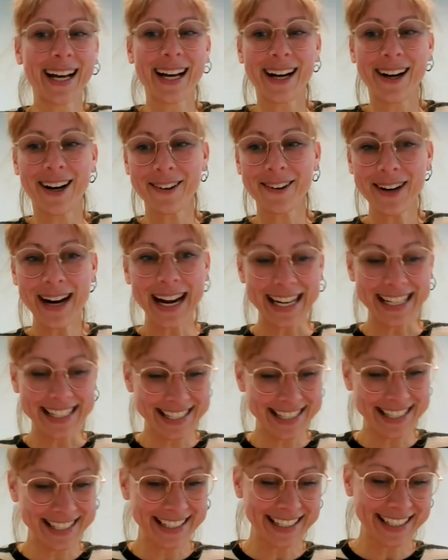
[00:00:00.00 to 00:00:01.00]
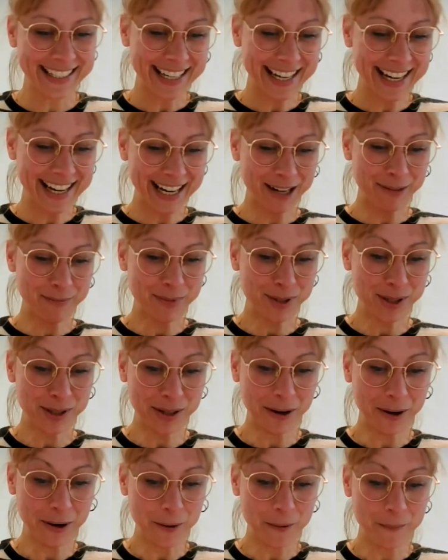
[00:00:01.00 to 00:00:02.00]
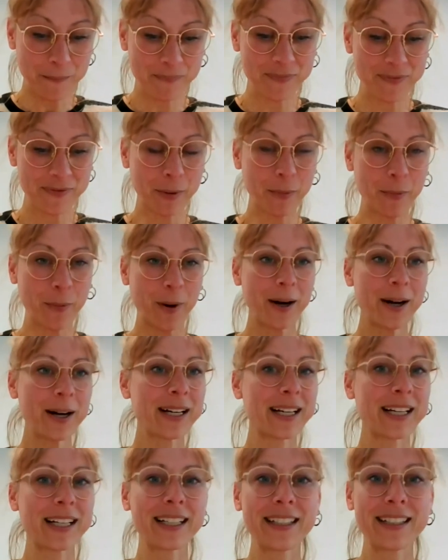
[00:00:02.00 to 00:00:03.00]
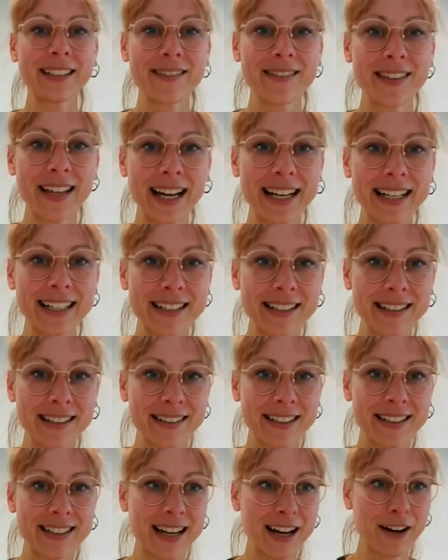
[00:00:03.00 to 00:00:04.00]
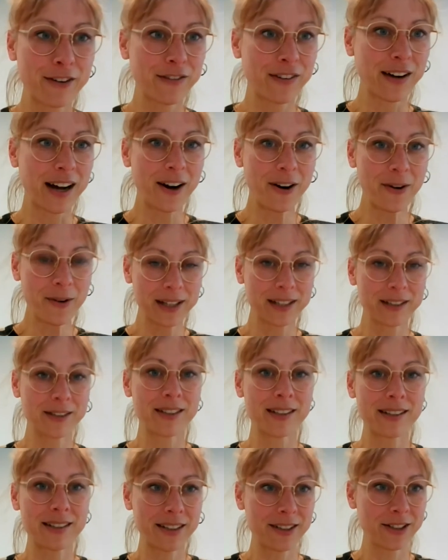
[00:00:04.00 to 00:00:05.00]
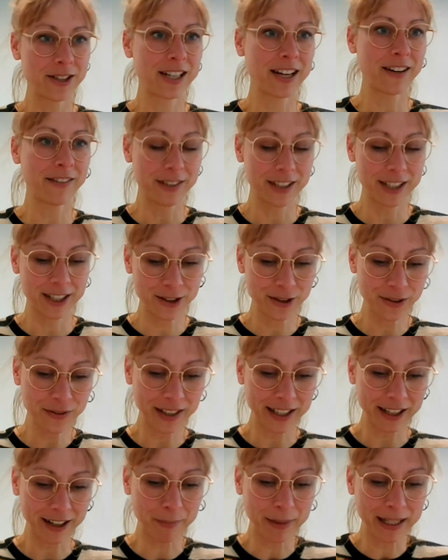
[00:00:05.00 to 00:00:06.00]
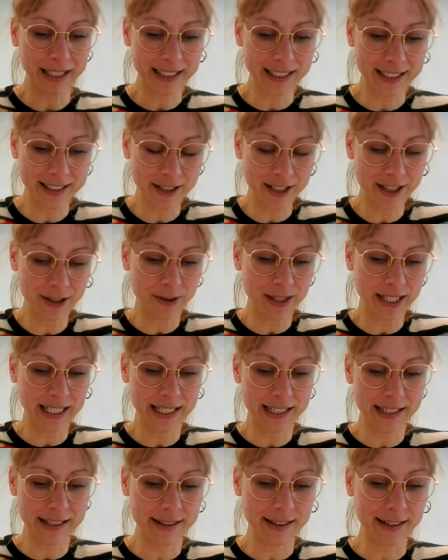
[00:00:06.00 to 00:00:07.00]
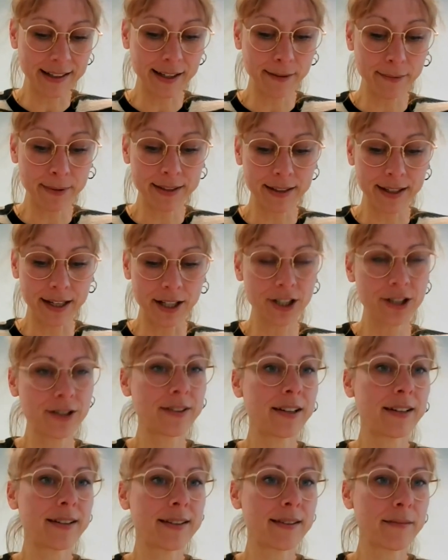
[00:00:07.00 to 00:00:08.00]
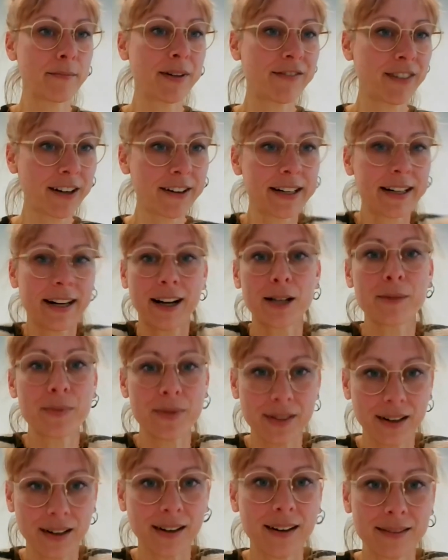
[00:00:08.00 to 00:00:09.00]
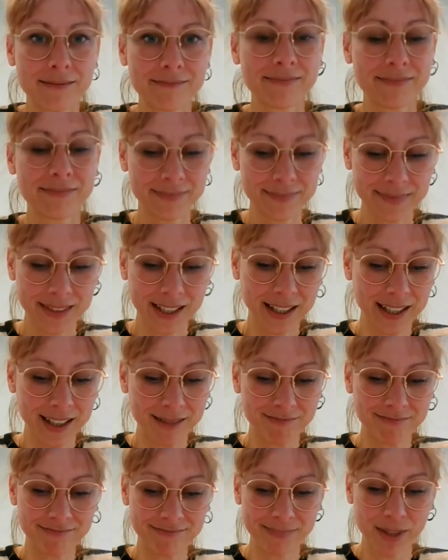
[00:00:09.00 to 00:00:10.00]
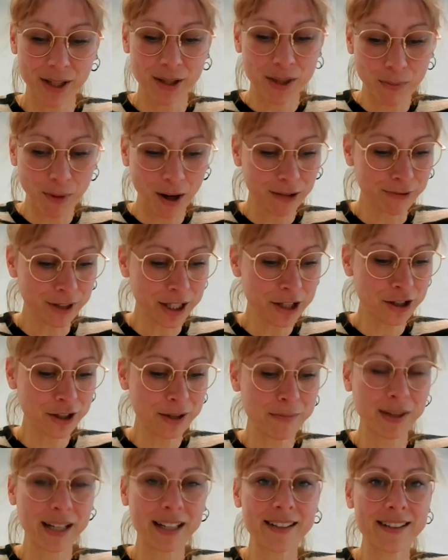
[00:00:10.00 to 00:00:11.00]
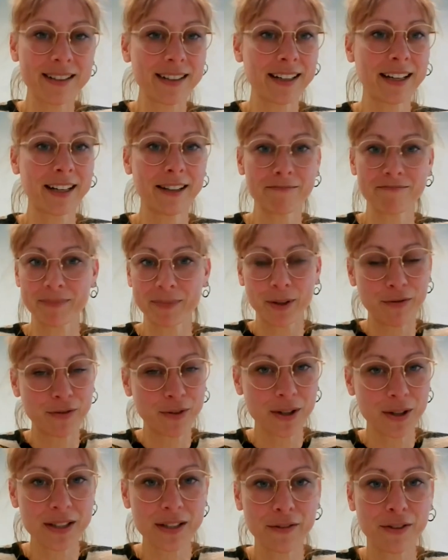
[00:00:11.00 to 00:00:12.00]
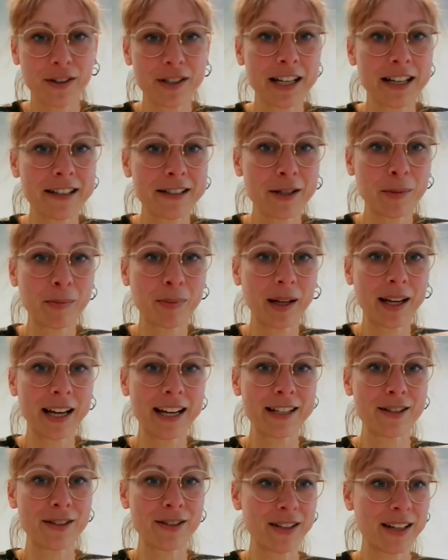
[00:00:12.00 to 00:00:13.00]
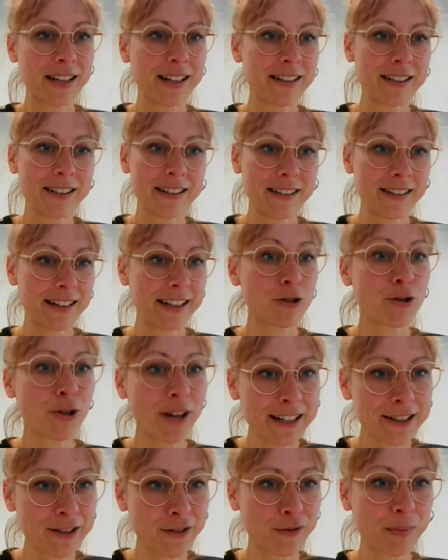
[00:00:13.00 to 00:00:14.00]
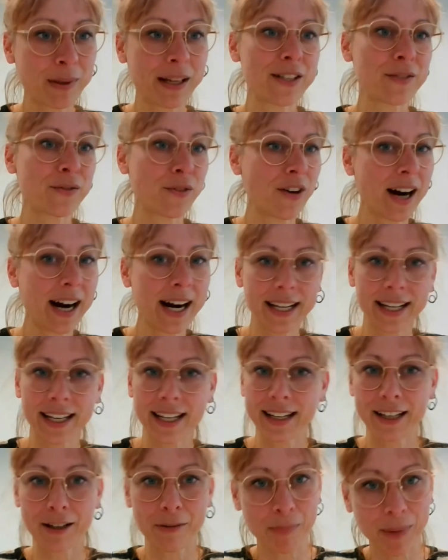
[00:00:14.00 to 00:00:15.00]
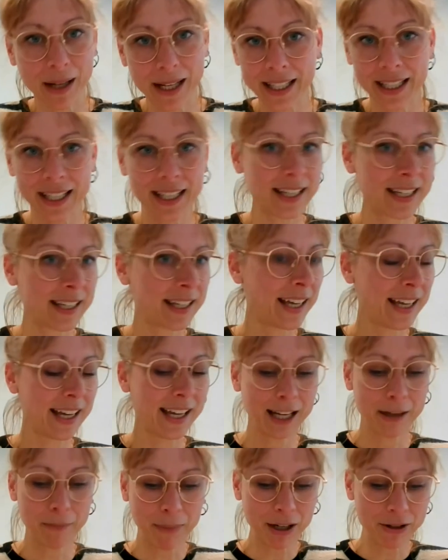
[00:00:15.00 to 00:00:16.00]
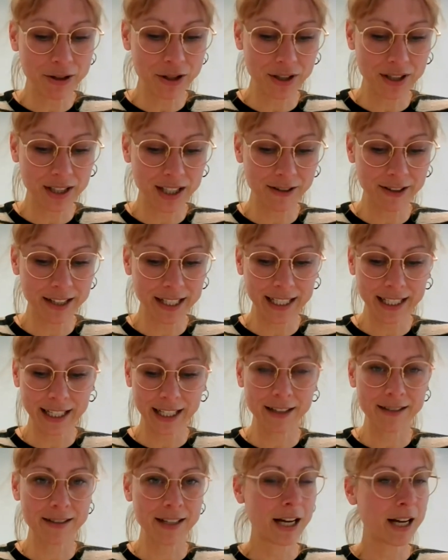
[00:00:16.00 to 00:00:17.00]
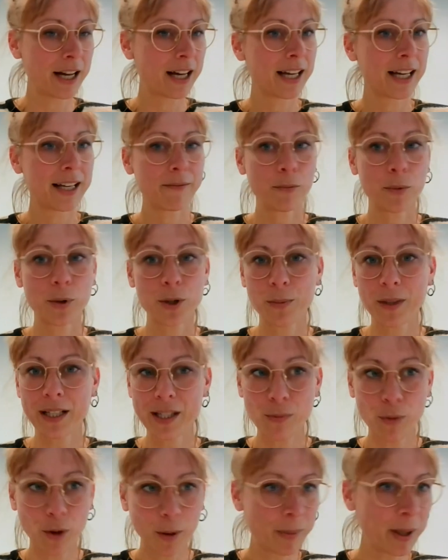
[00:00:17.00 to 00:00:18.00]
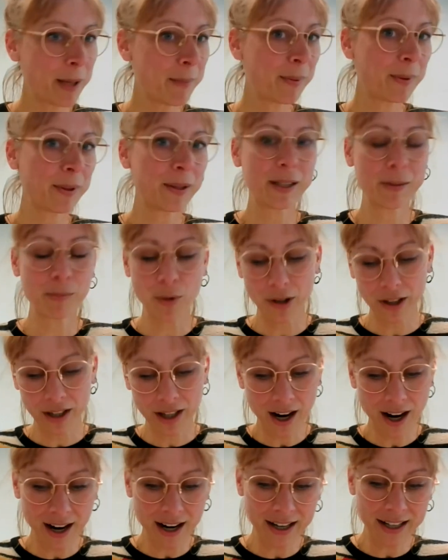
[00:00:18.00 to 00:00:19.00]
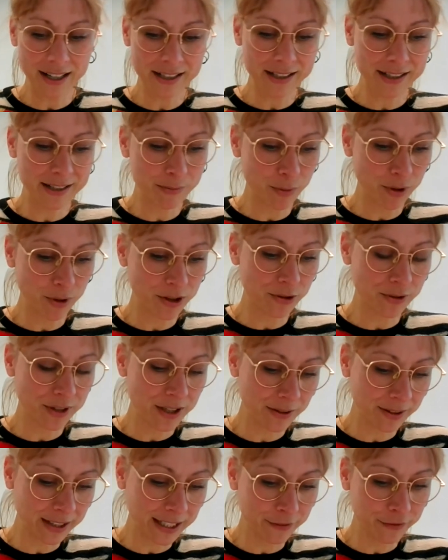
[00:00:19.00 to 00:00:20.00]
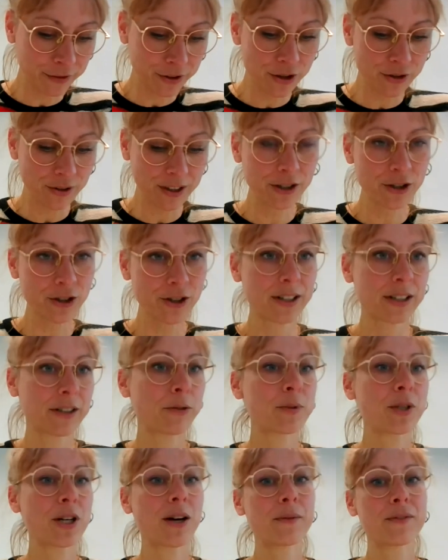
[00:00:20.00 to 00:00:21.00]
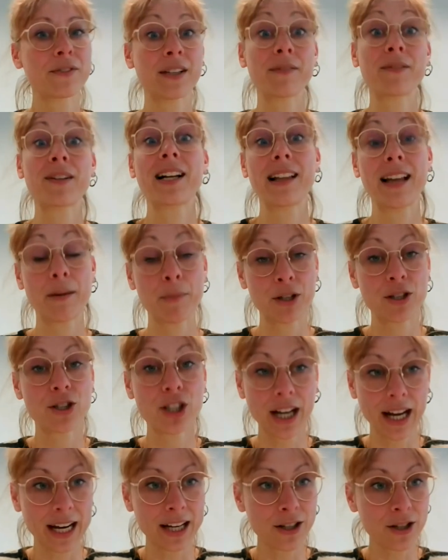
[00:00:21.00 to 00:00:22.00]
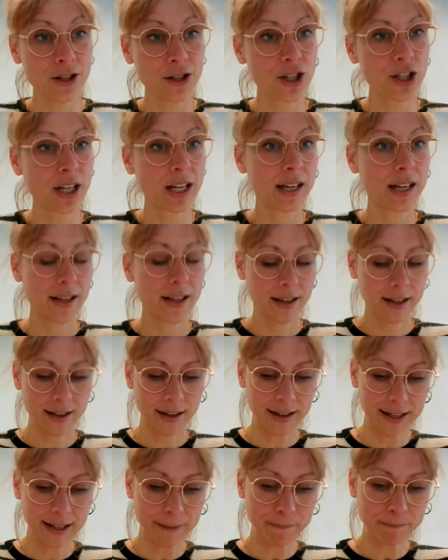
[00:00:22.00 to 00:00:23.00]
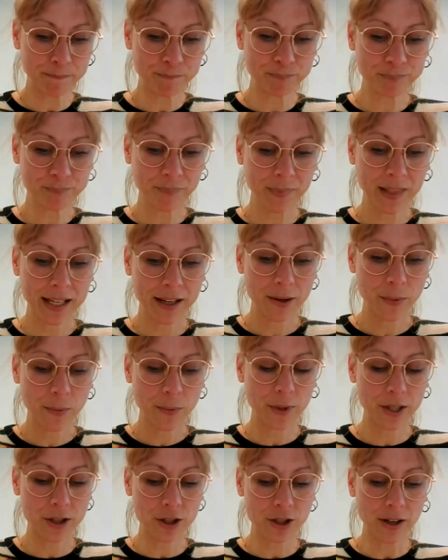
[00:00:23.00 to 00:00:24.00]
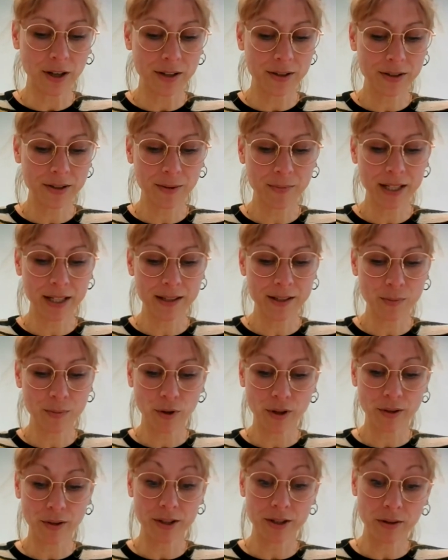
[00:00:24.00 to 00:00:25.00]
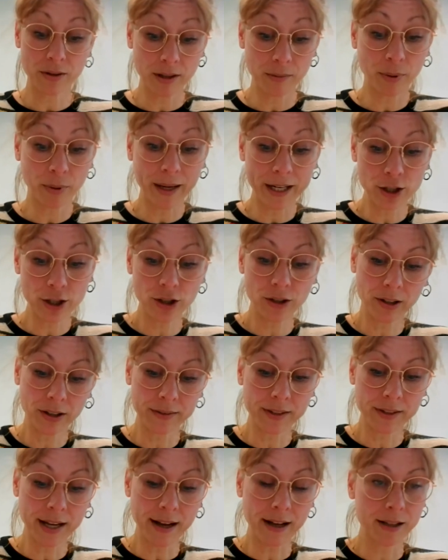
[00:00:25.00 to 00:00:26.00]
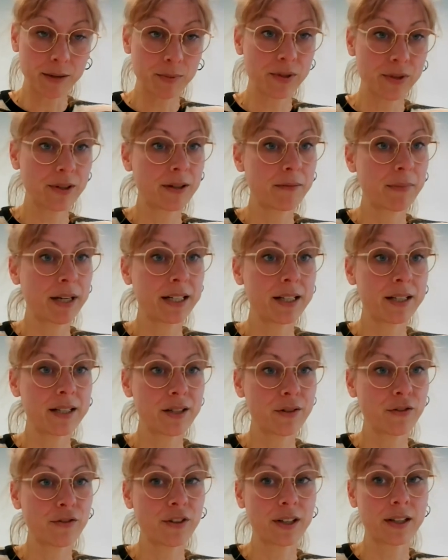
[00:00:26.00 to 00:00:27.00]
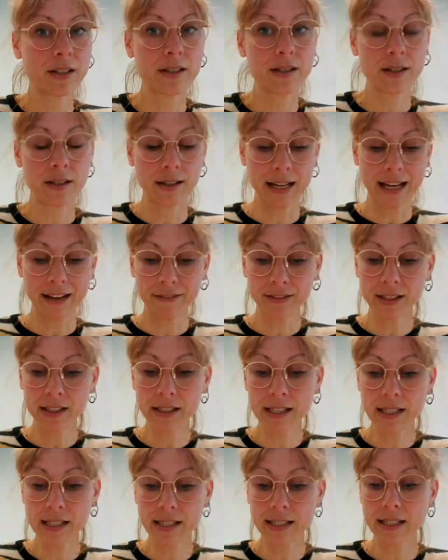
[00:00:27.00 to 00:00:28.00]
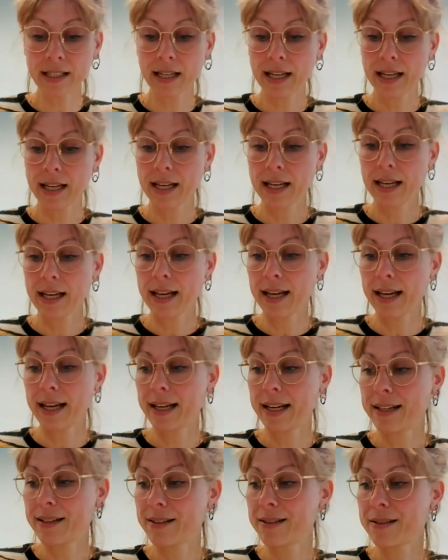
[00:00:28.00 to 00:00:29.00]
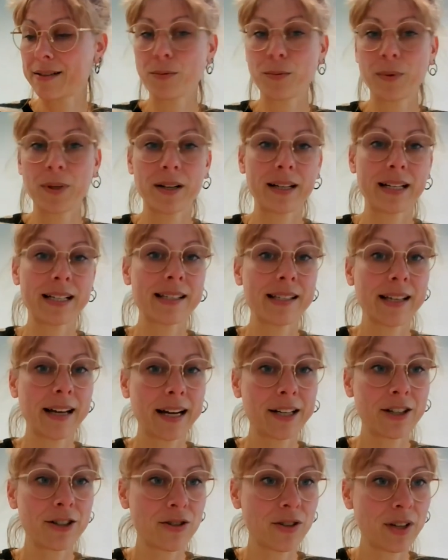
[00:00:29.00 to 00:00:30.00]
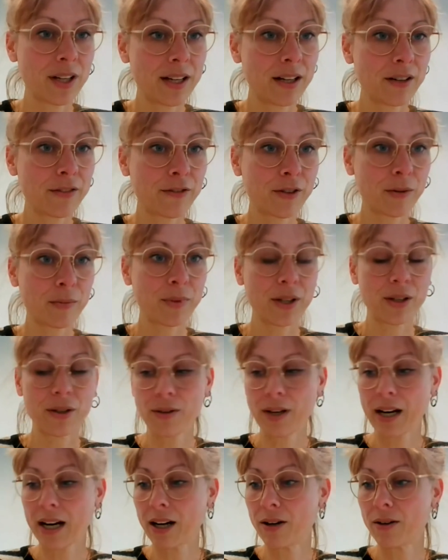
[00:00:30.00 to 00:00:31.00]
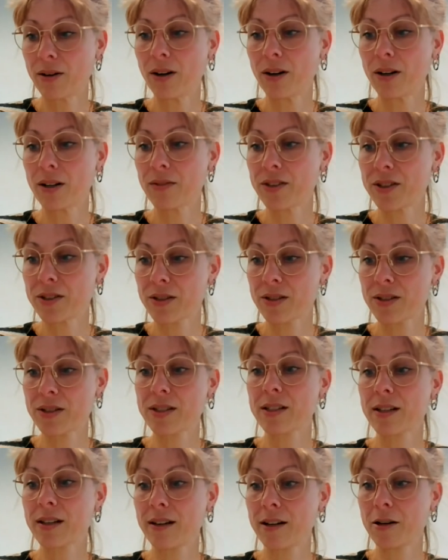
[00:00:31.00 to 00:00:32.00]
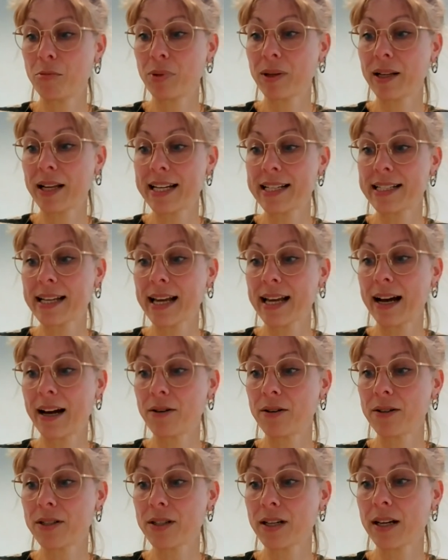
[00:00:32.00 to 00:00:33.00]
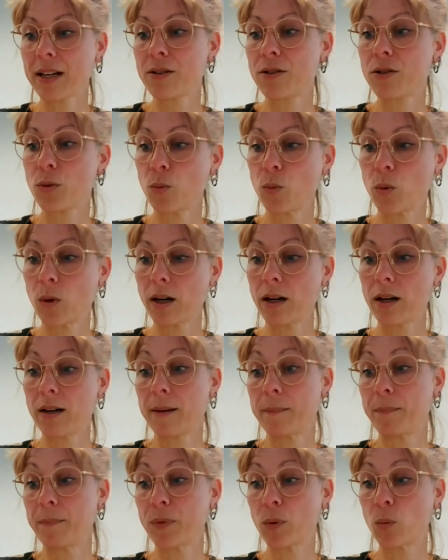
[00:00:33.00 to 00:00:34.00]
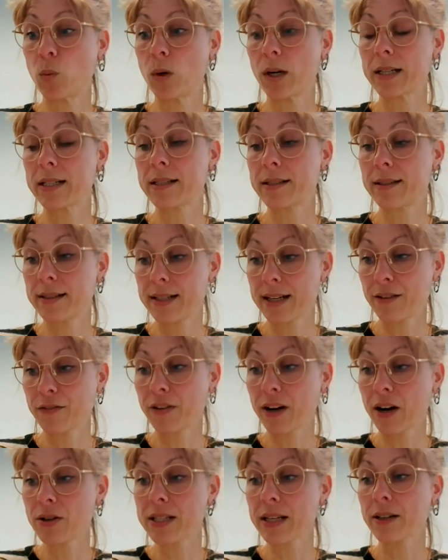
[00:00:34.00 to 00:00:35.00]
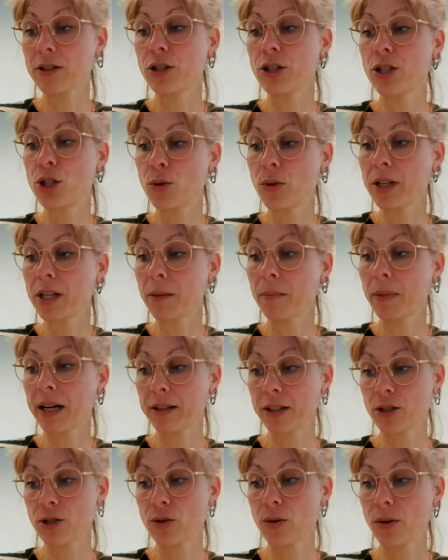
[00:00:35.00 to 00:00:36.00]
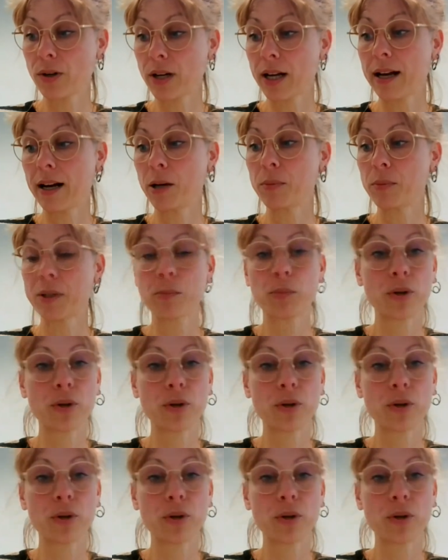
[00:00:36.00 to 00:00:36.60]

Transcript: all right um, so the work that the DAV and uh, Stefan and Ludwig are mainly doing is dealing with the issue that the Bavarian Alps are um, a small region, but um, of course a fantastic place and, and, an attractive place for hiking and biking and mountaineering and which means more people, more cars, more touristic infrastructure, and on top of that, climate change, um, which also means more uh, pressure on the Alps on many different levels. And we are excited to hear from you how all this uh, plays out and um, what the DAV is actually doing about it to help and